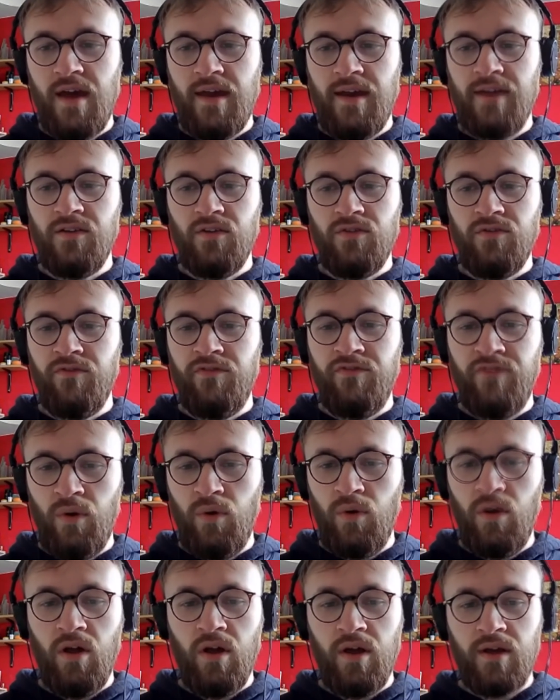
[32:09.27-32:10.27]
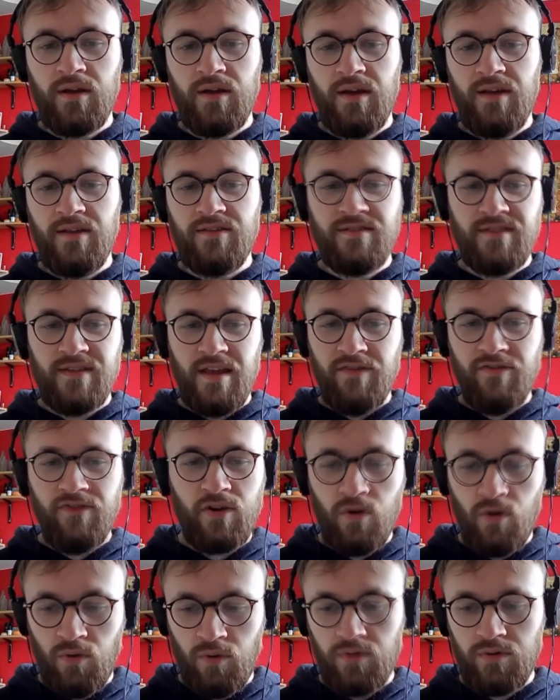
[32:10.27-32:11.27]
and it doesn't feel like it's
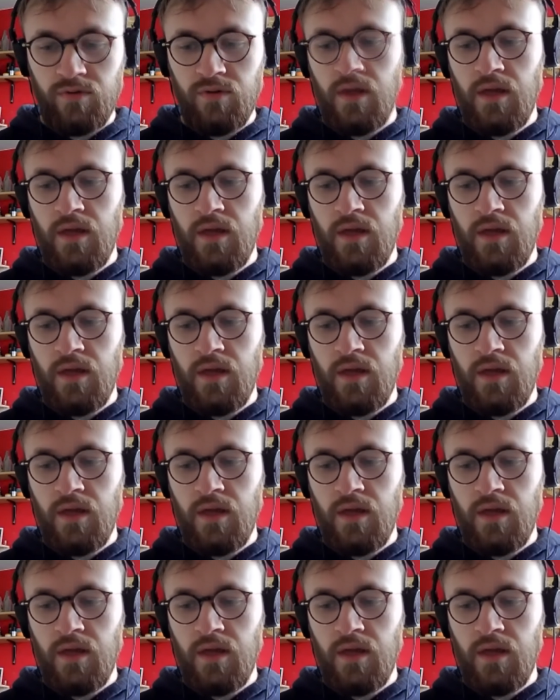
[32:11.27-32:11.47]
difficult.